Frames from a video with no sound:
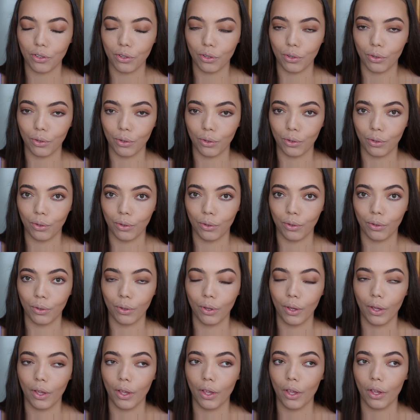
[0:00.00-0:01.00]
to
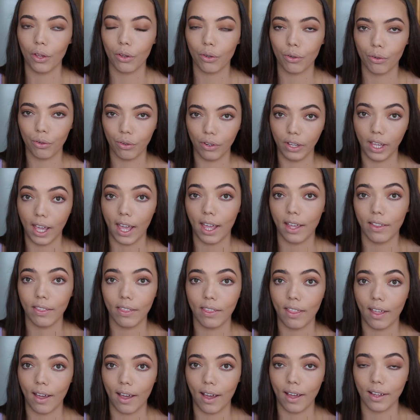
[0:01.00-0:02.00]

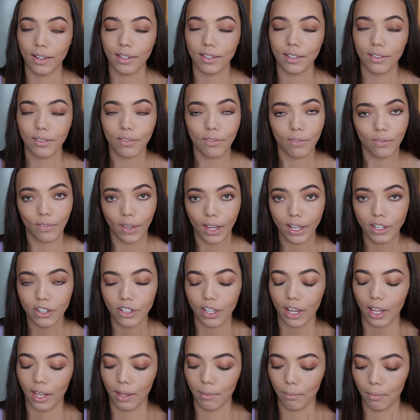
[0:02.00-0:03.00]
create that face
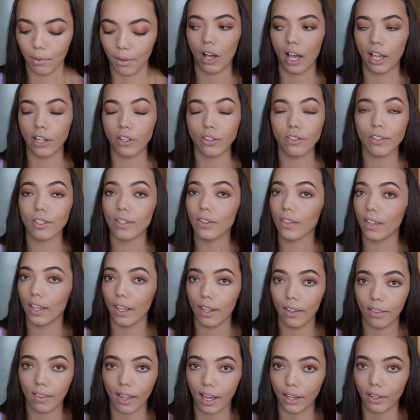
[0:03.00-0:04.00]
shape. I used to
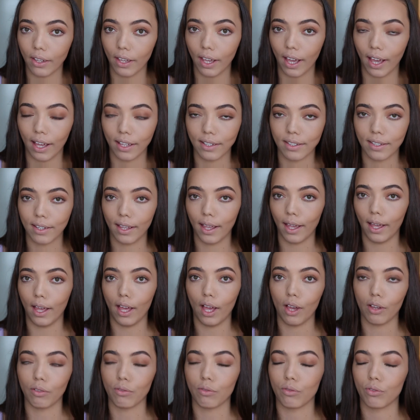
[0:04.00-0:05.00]
think that you had to
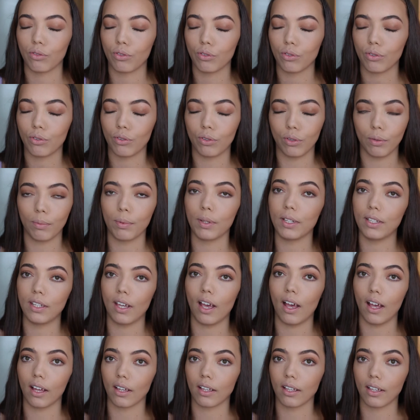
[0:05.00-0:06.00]
get a super
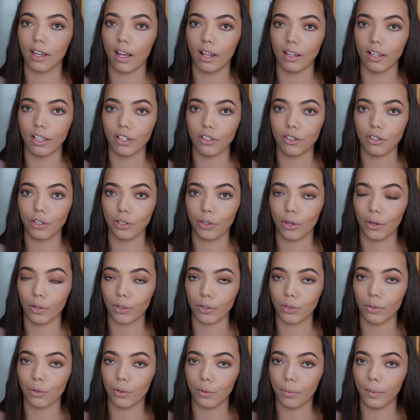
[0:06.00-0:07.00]
dark color to
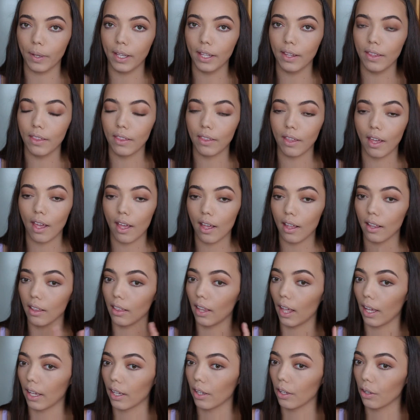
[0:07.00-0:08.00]
contour with,
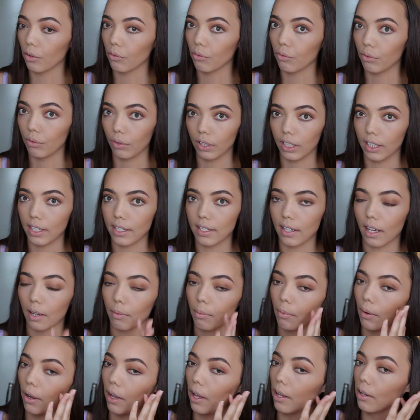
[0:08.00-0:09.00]
like really
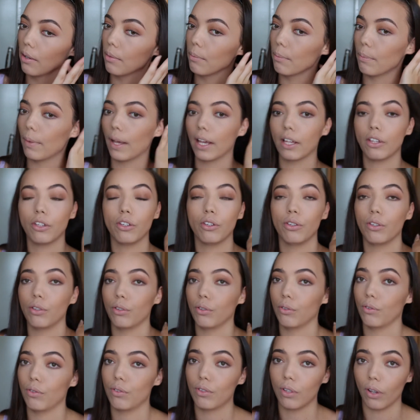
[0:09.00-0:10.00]
dark brown, but
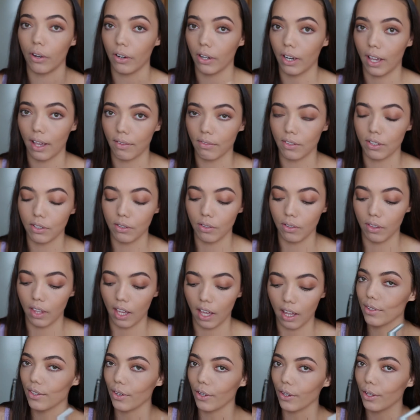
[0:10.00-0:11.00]
you don't have to do
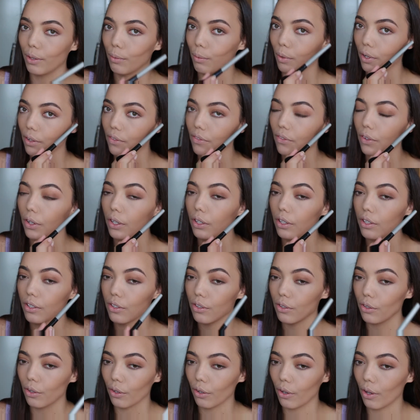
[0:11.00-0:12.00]
that. So you want to
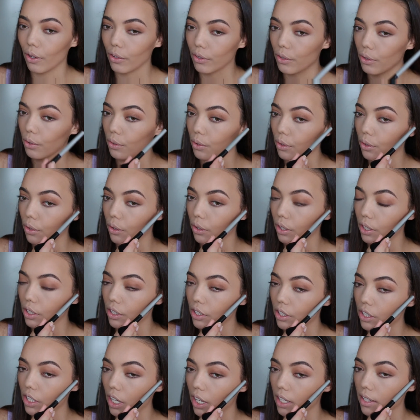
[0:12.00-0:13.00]
focus your contour
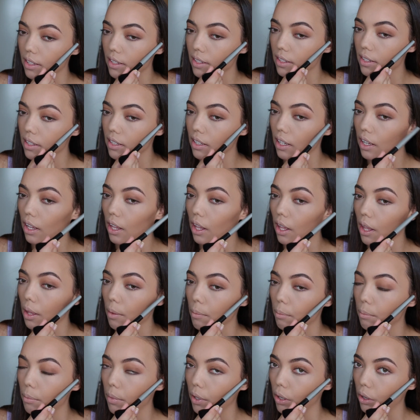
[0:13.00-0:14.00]
just
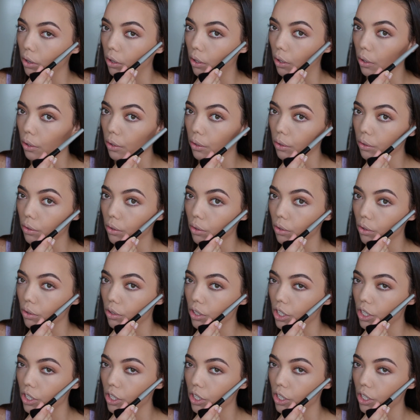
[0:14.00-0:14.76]
below your